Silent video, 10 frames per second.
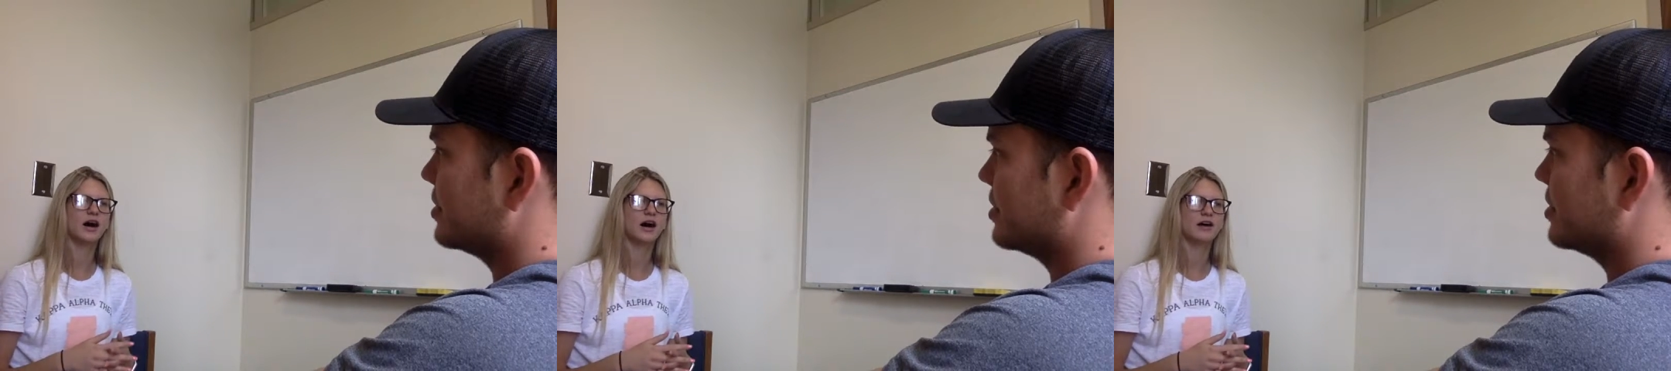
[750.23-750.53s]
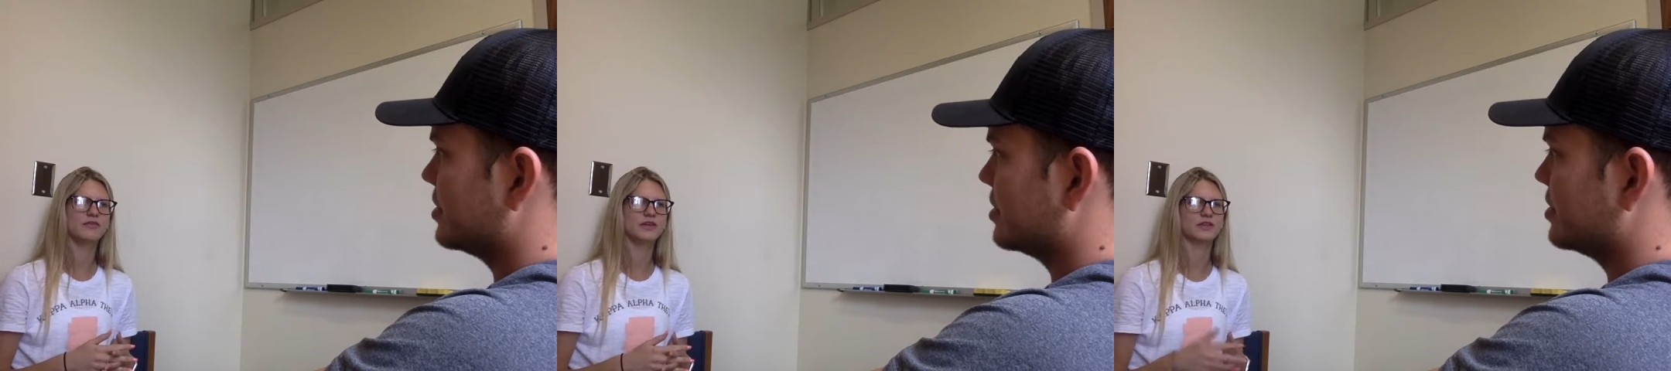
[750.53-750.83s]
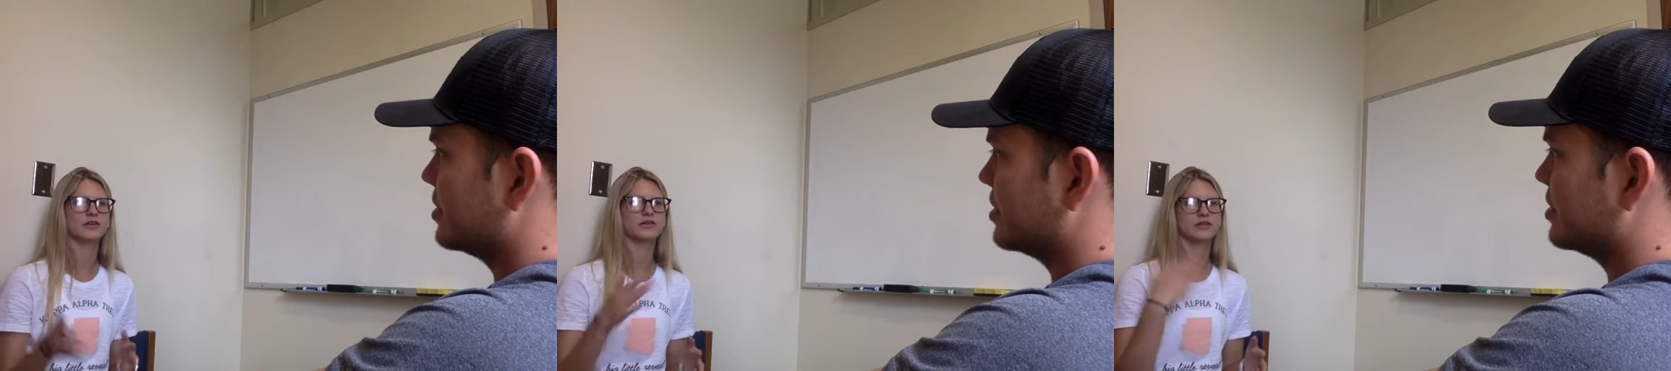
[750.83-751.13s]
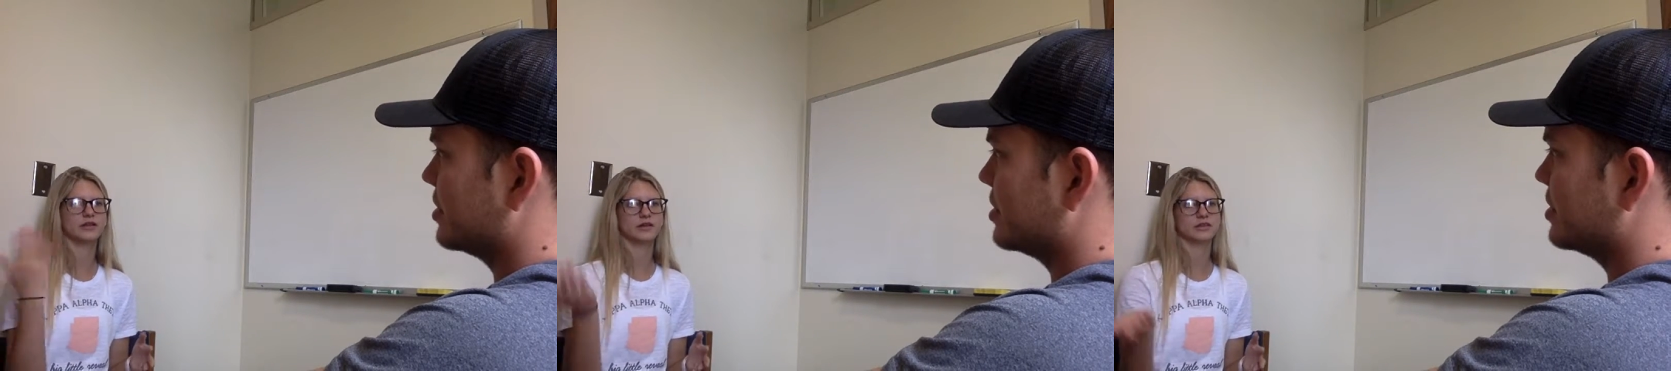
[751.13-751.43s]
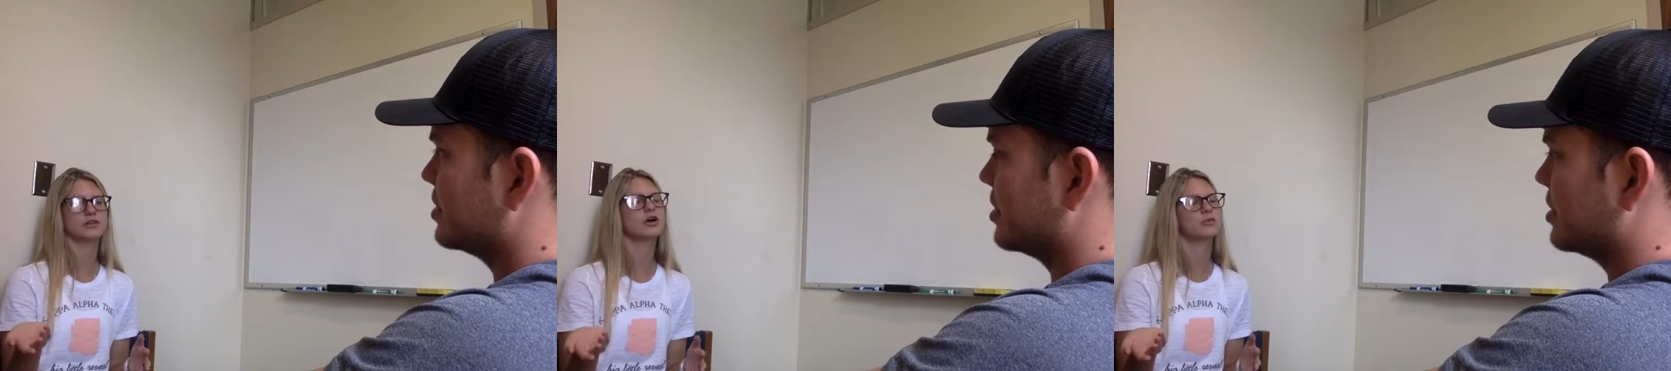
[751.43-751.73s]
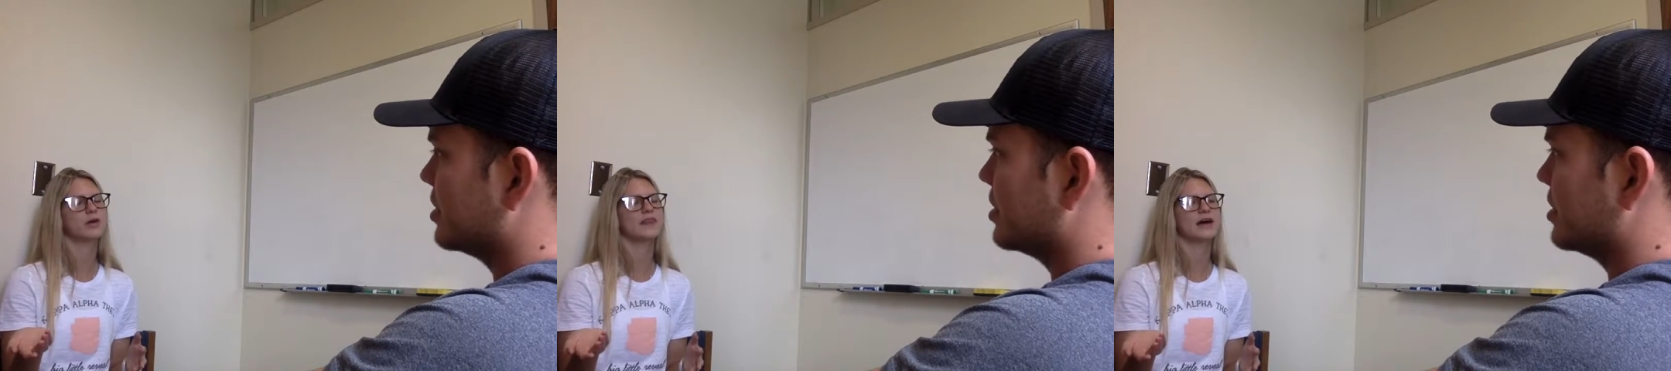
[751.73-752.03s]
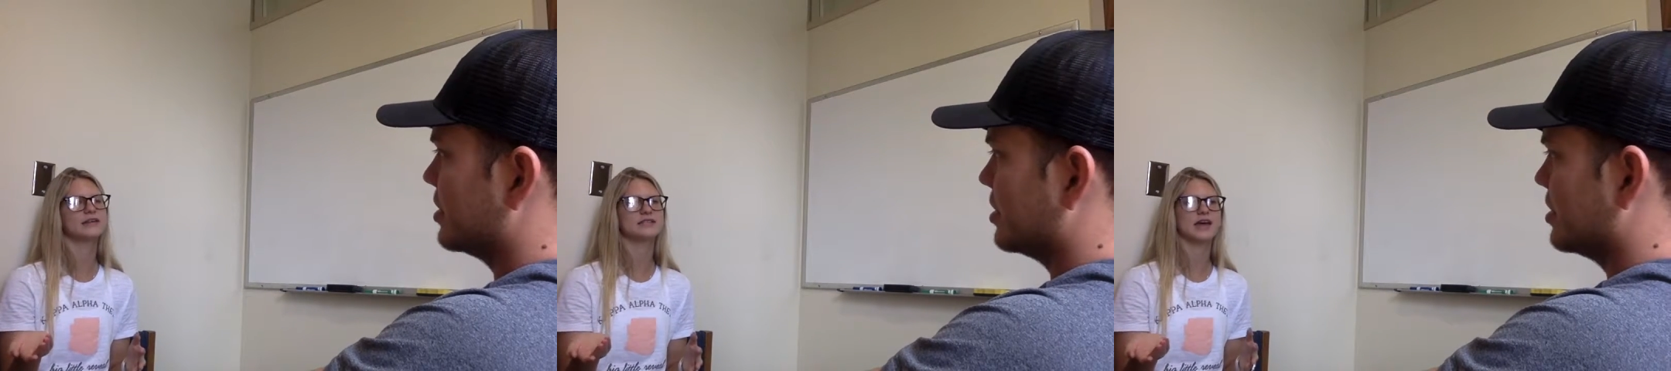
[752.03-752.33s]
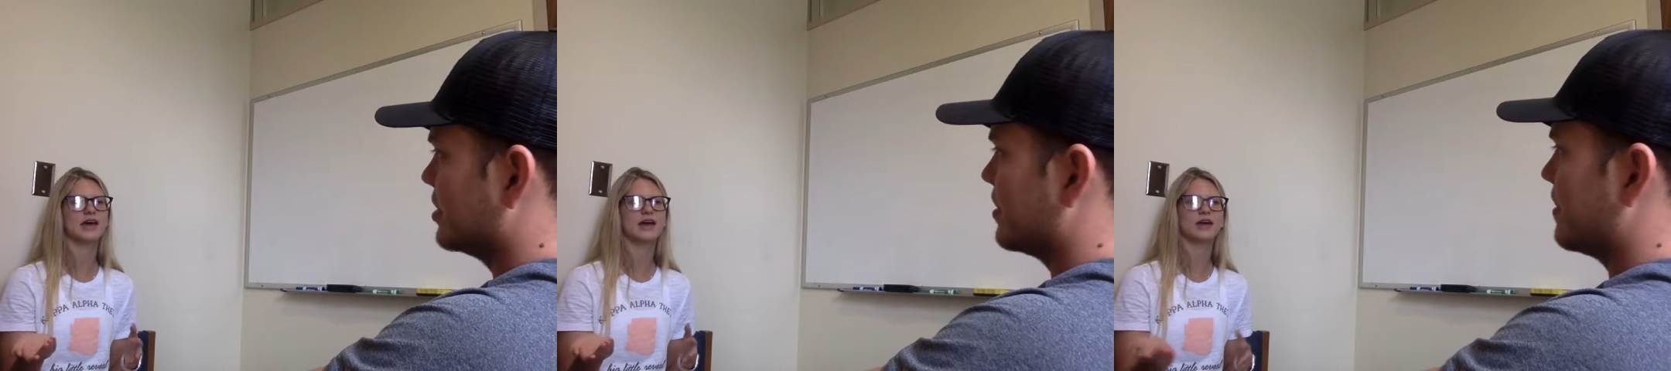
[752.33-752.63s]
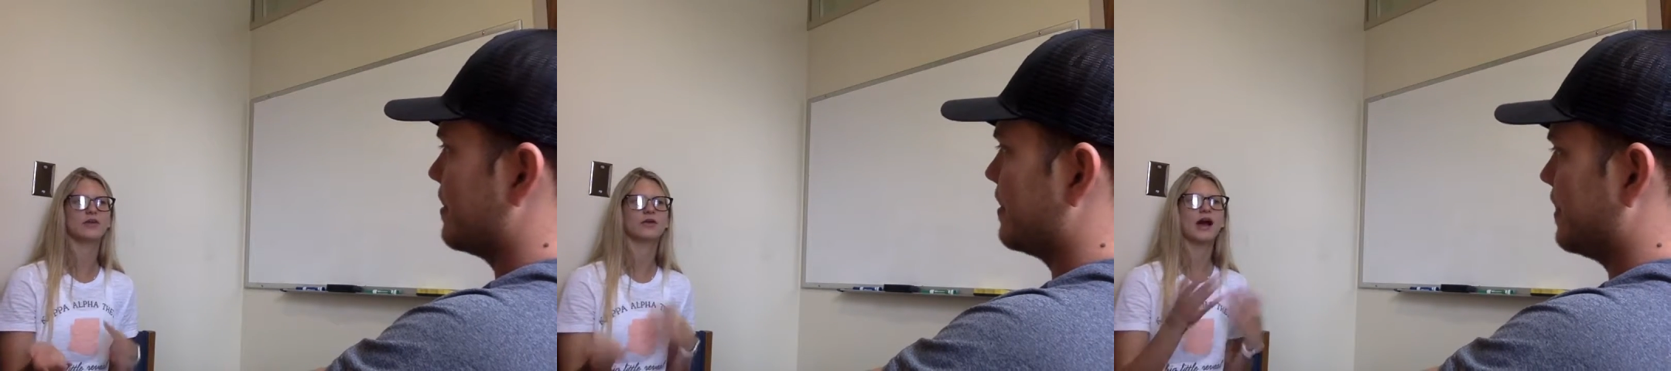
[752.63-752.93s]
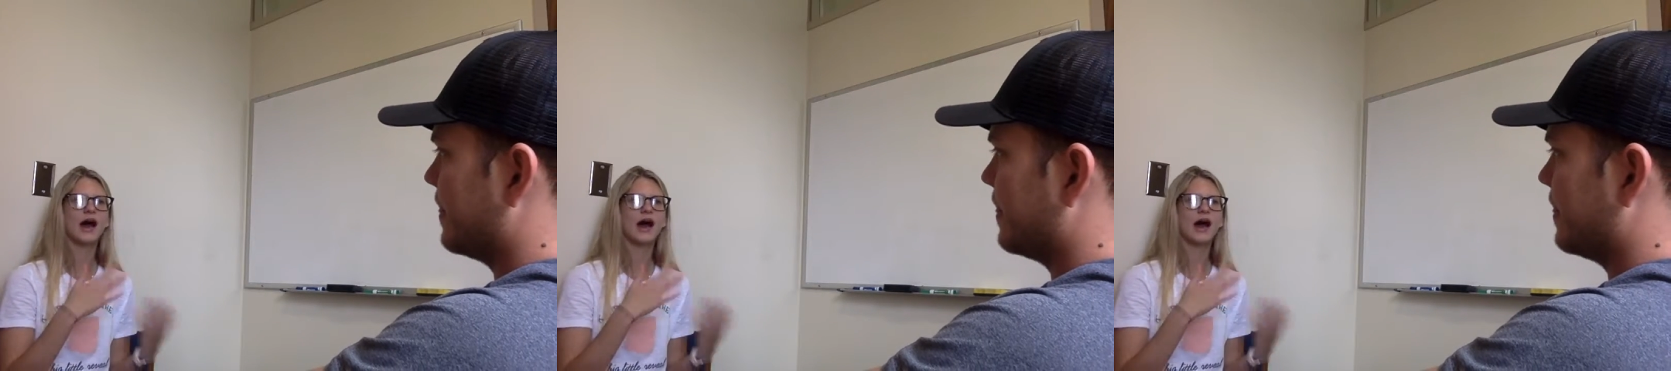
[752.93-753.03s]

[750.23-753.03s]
Speaker 1: of either the, like, the no bread that day or